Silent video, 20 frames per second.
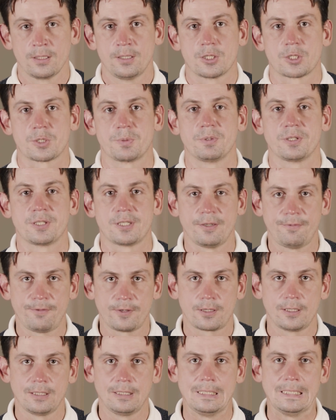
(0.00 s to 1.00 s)

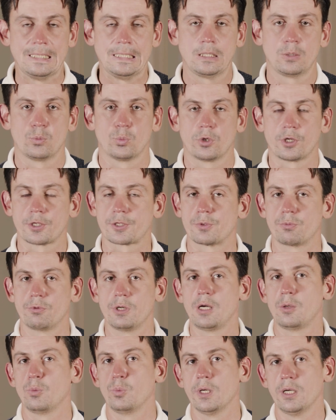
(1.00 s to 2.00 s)
Specifically, lean works
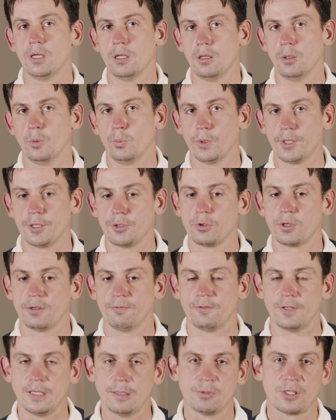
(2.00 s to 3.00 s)
really well when you
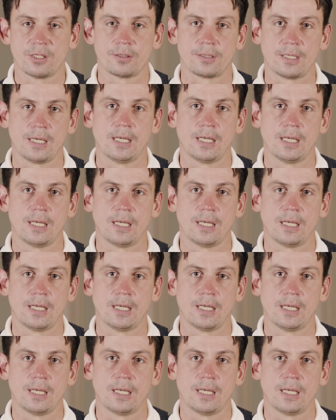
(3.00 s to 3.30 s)
have limited